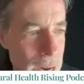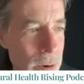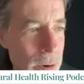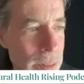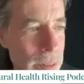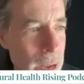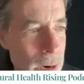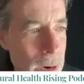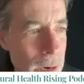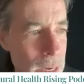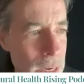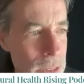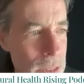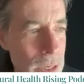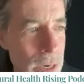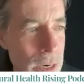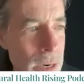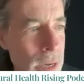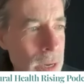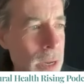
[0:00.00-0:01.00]
that'll
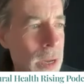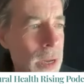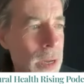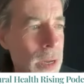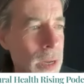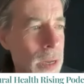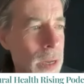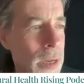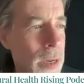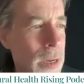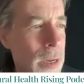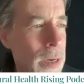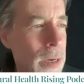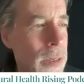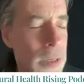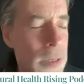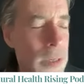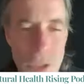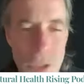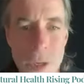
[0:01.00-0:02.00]
listen.
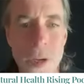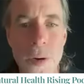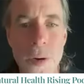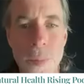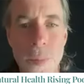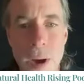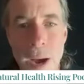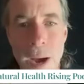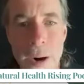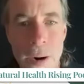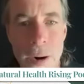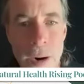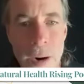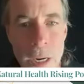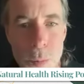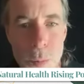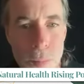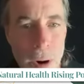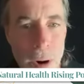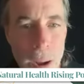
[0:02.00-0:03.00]
Distilled water
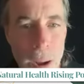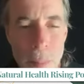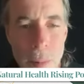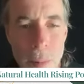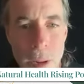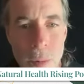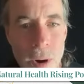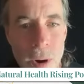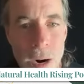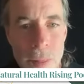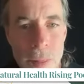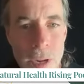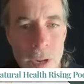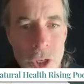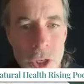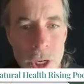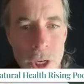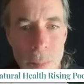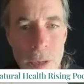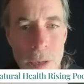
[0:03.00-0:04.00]
is probably one of the
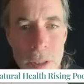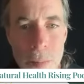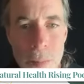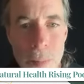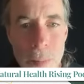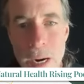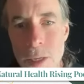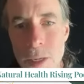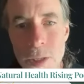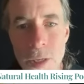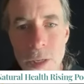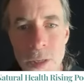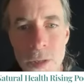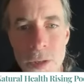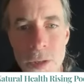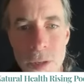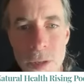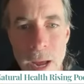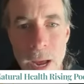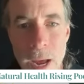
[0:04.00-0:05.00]
cheapest
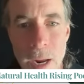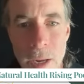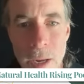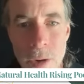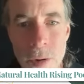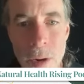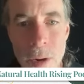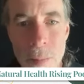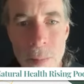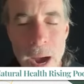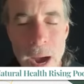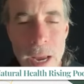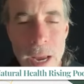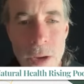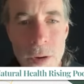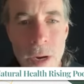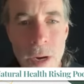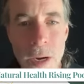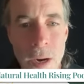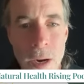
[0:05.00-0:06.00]
medicines that you can buy. You
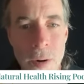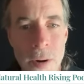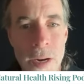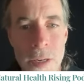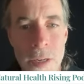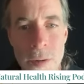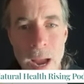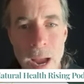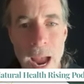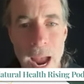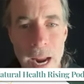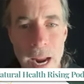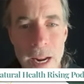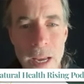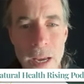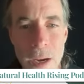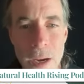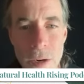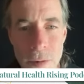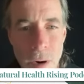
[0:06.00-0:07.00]
can go into
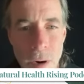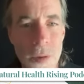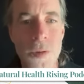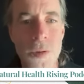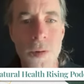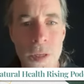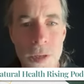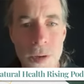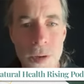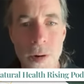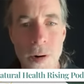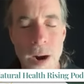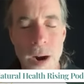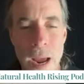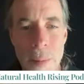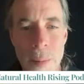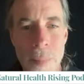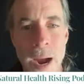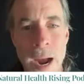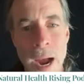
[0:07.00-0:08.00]
any grocery store
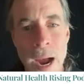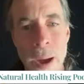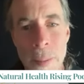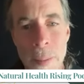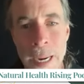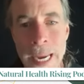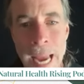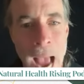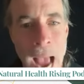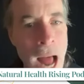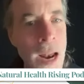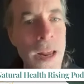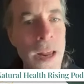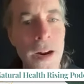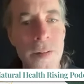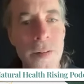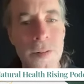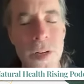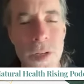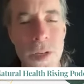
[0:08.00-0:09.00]
and buy a gallon
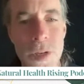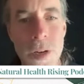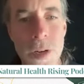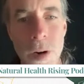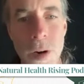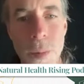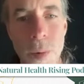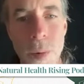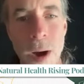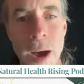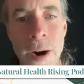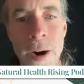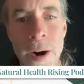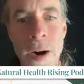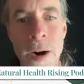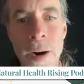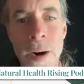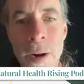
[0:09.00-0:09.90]
of distilled water